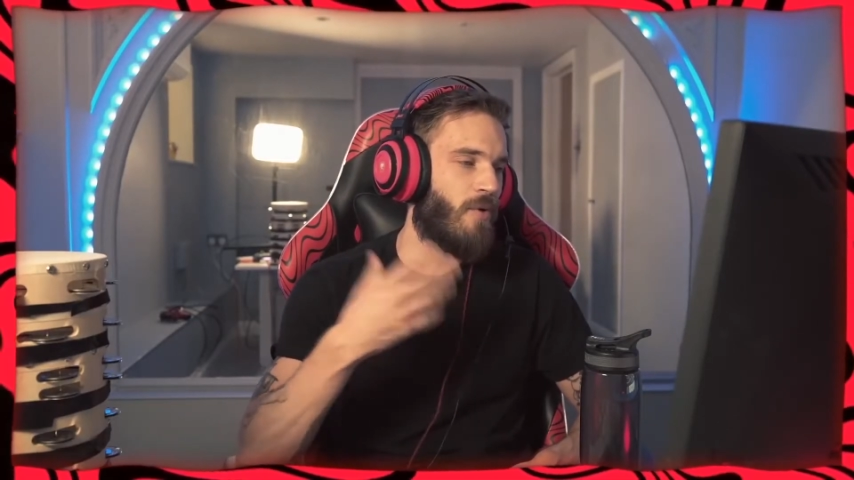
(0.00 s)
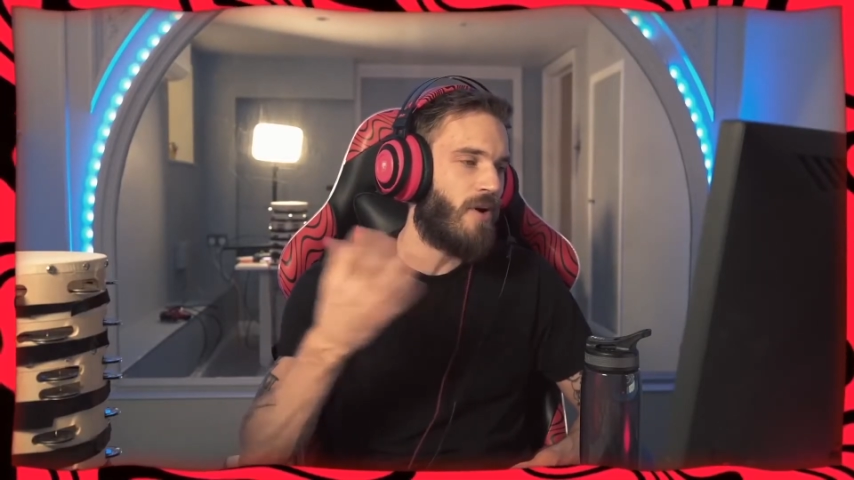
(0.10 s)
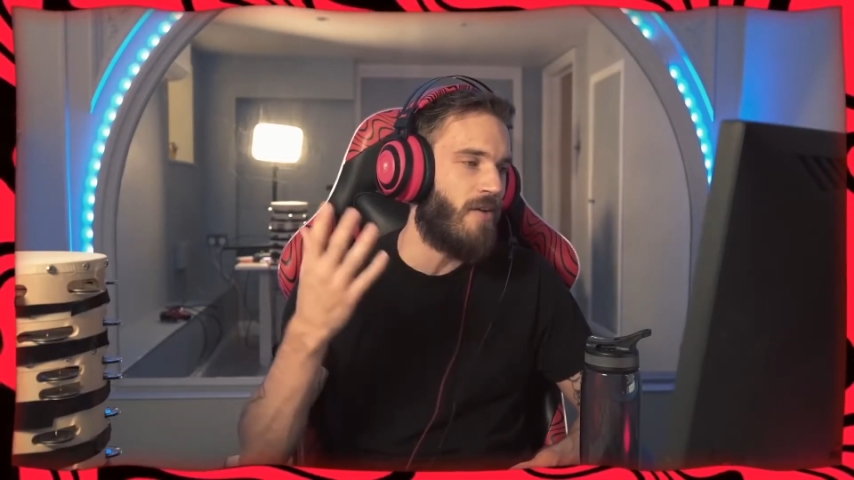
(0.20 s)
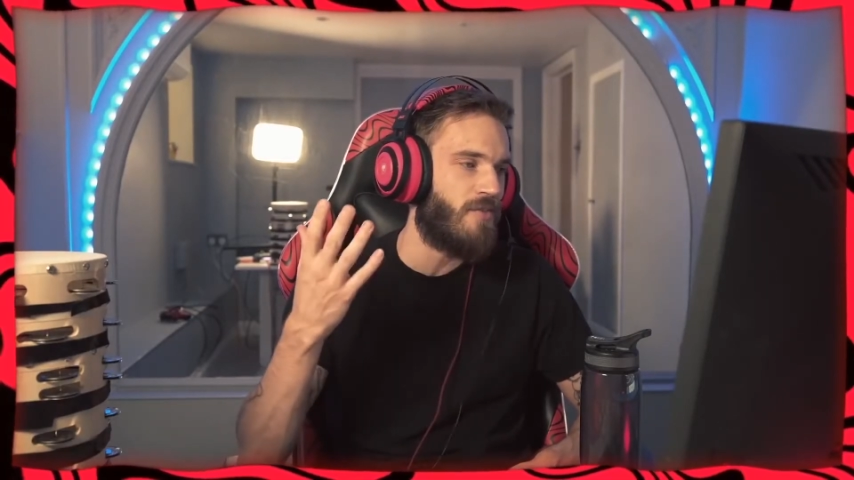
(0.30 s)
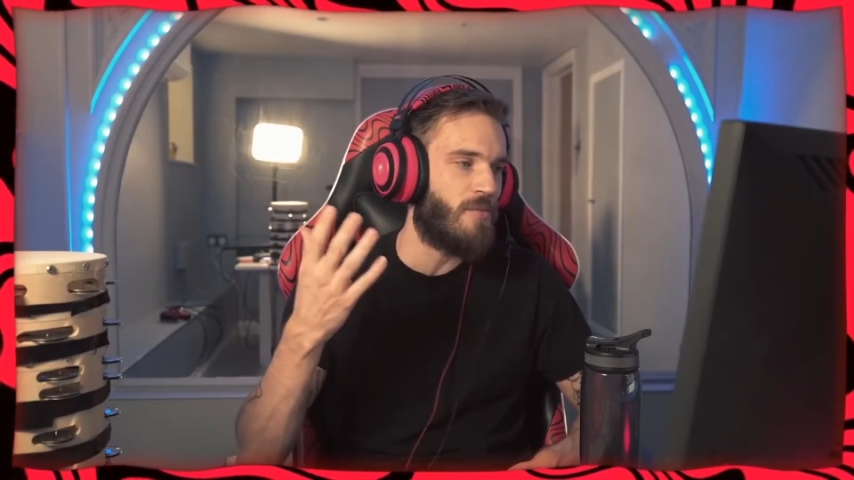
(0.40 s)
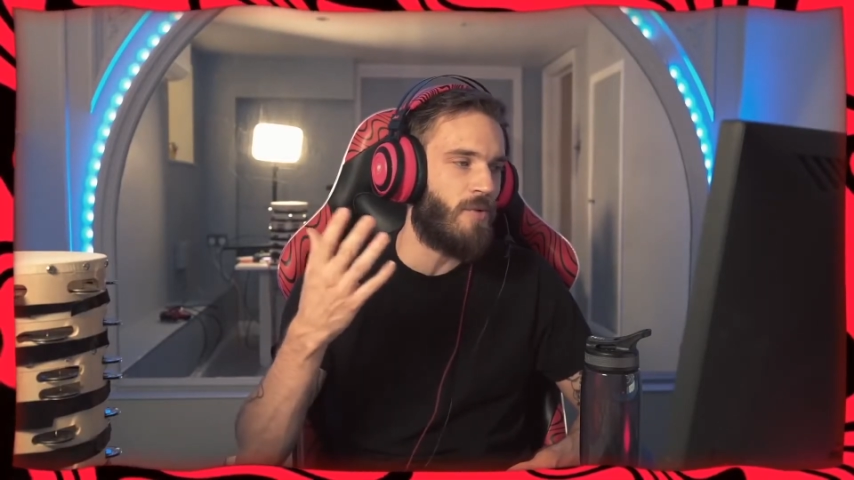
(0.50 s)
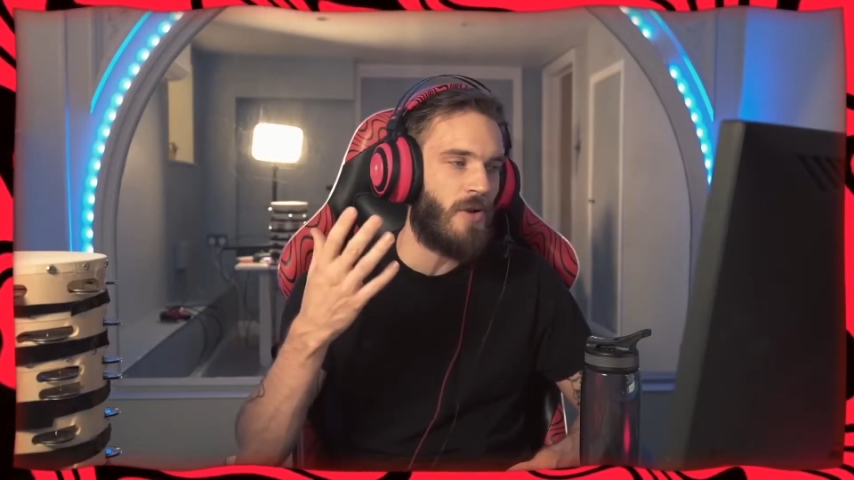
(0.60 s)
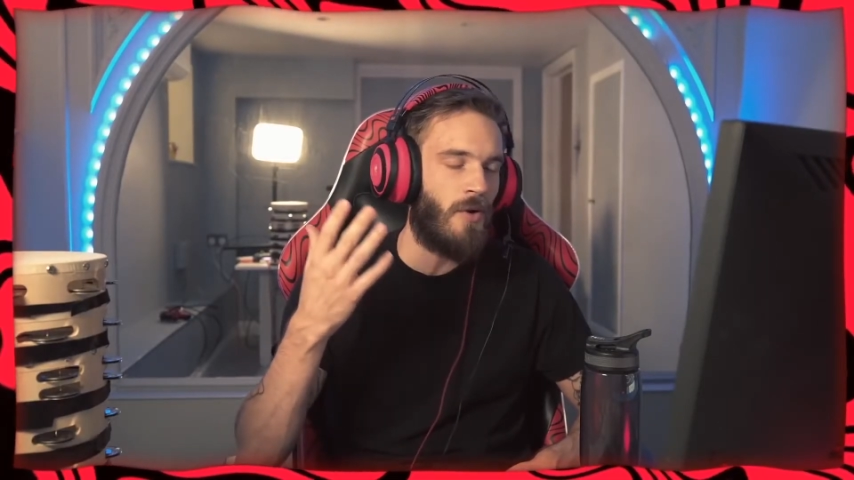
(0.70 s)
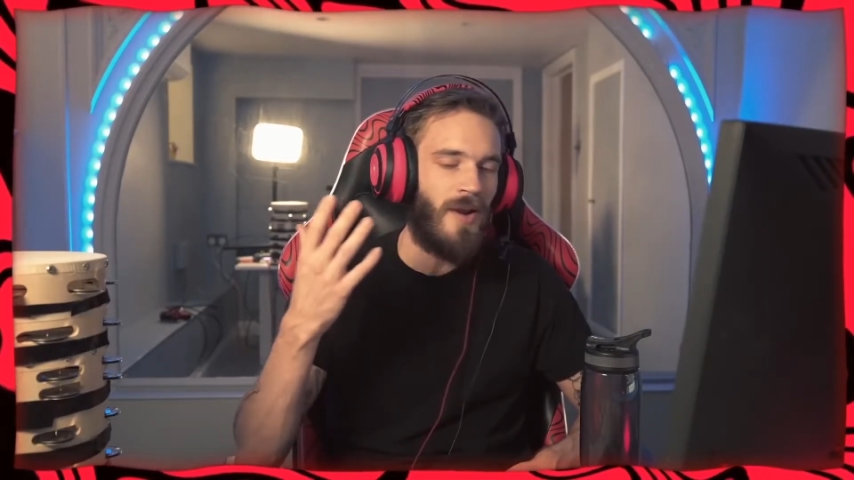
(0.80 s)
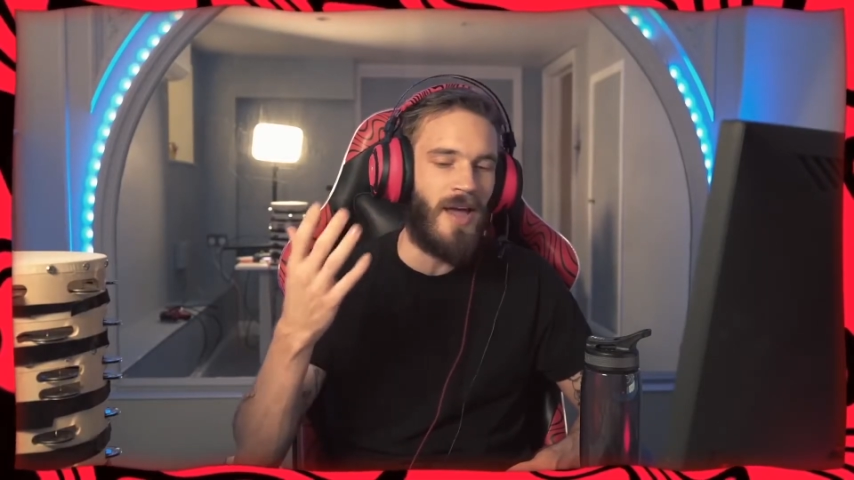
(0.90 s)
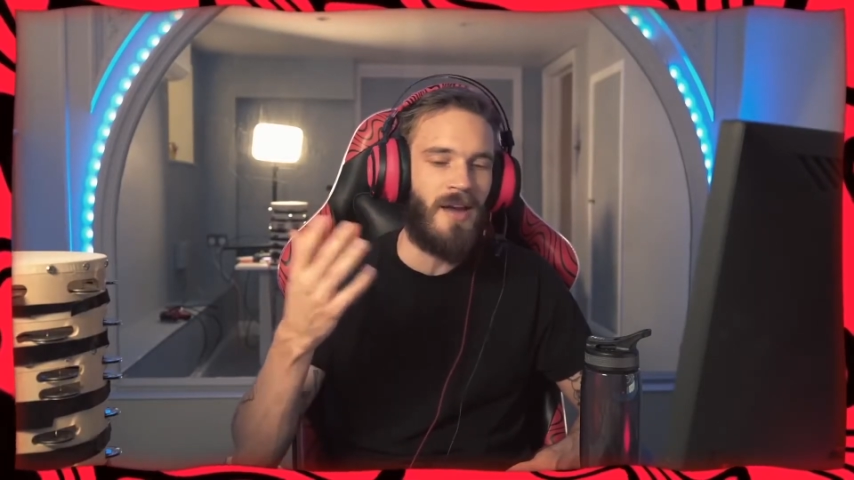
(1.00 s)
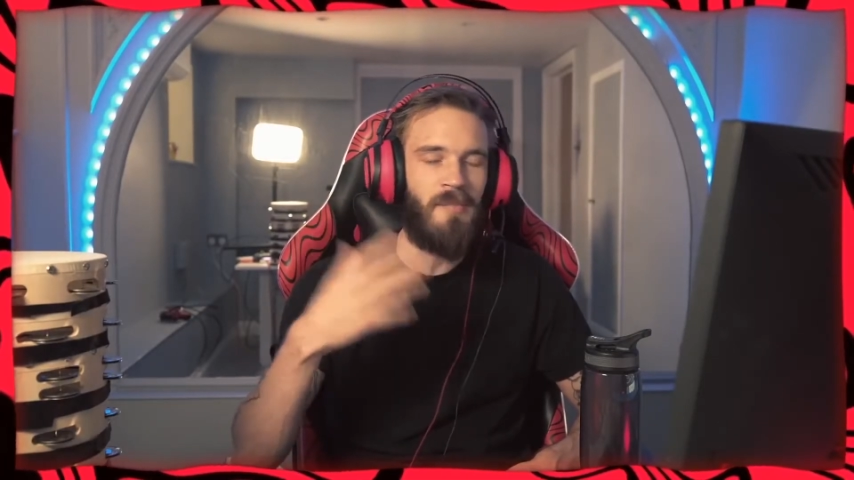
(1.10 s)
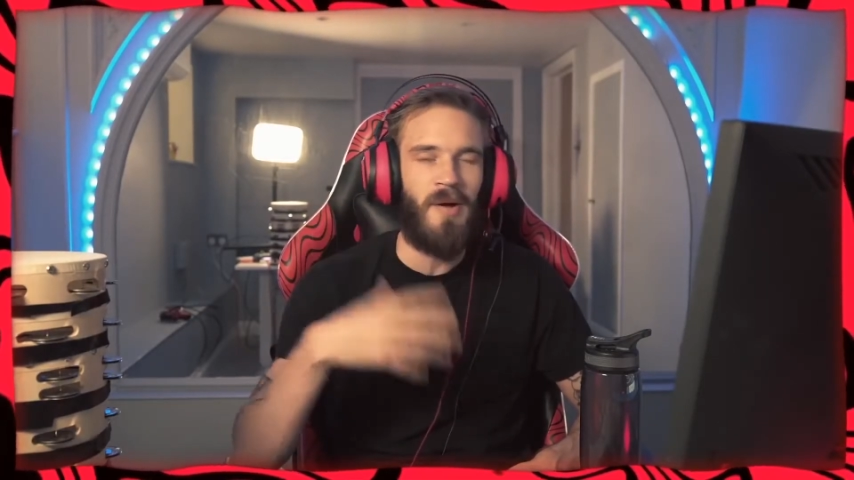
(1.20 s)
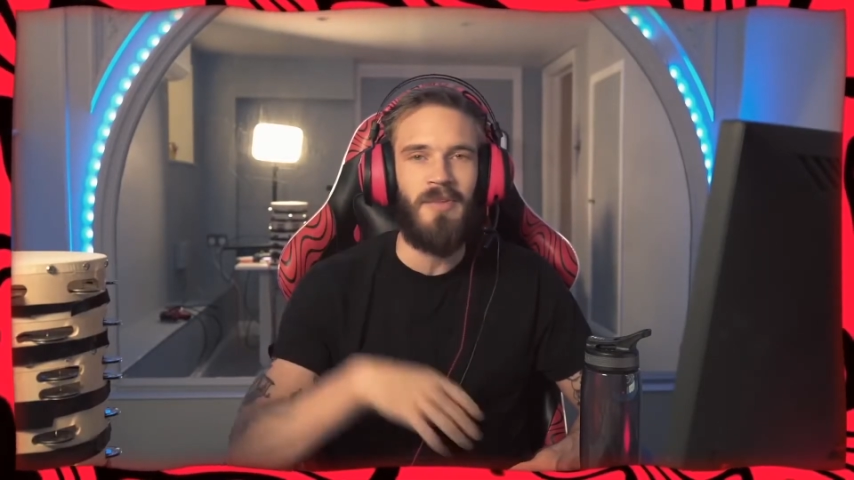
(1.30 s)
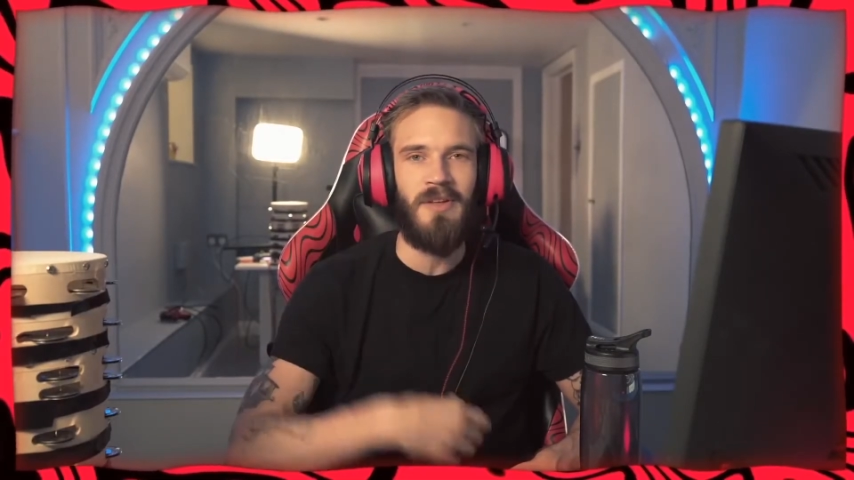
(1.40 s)
comfortable going out in
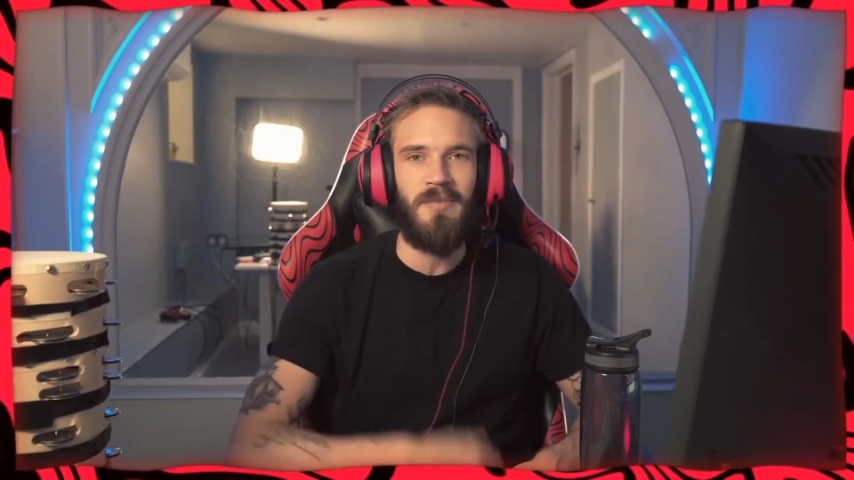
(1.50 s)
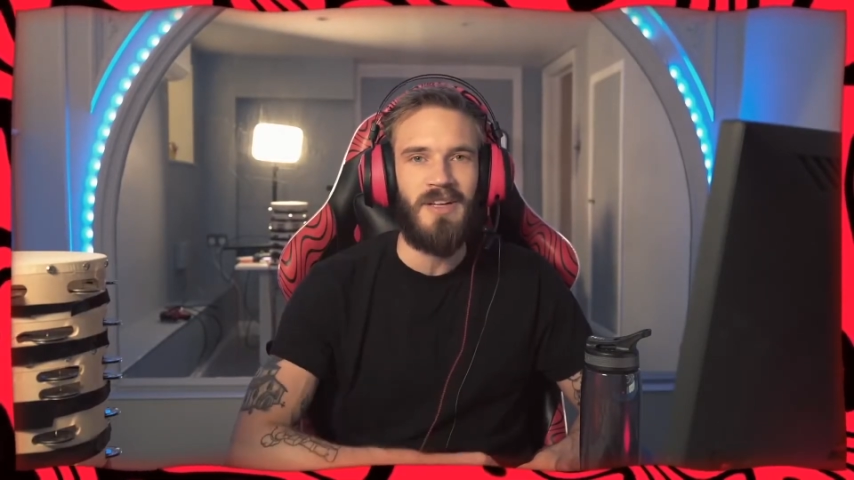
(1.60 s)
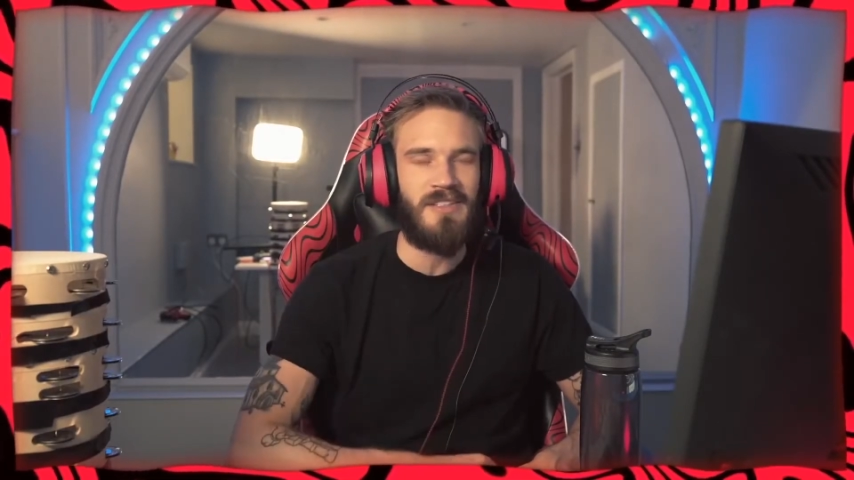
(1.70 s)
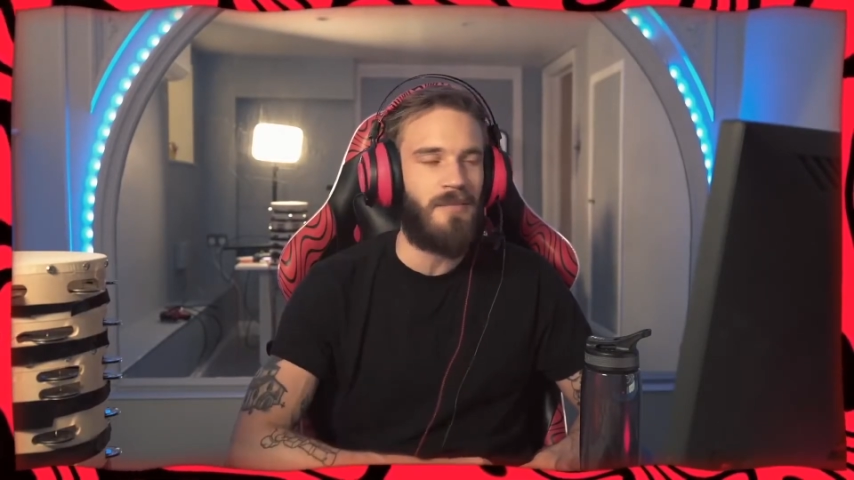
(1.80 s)
public, because I